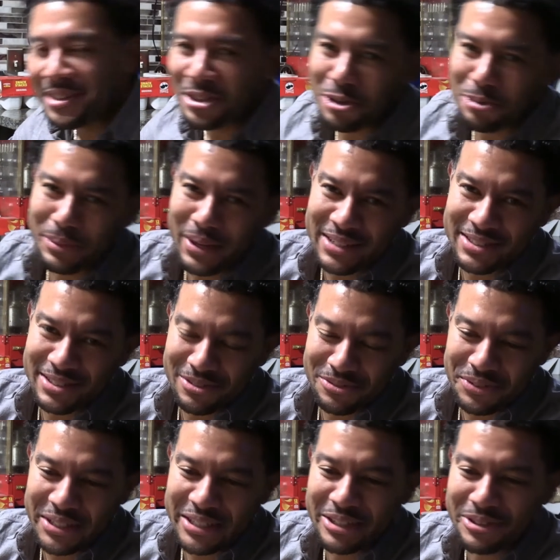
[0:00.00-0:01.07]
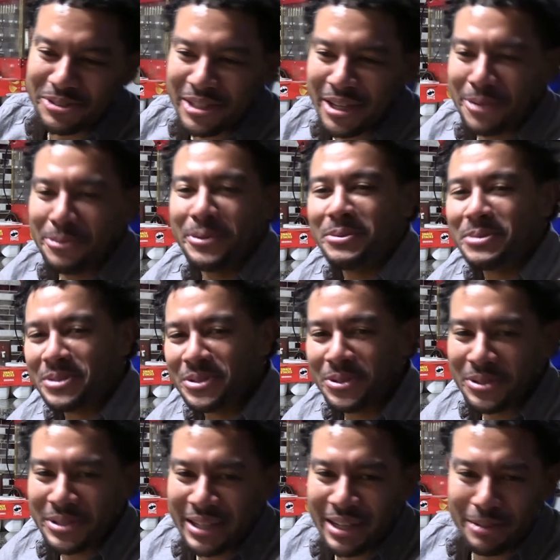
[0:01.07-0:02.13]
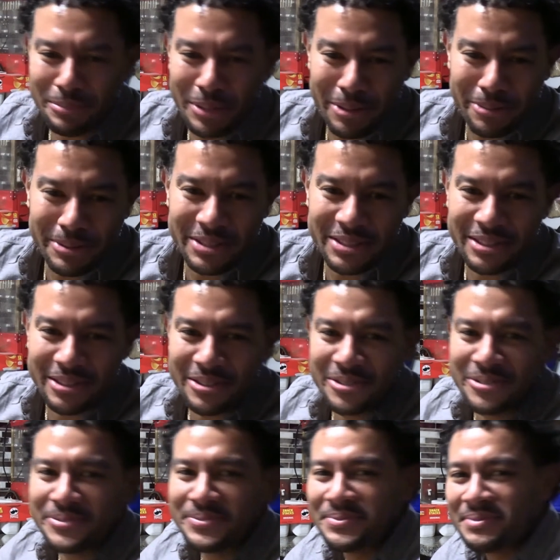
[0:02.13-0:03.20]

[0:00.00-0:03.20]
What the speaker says: go back to the video game. We was doing that maybe till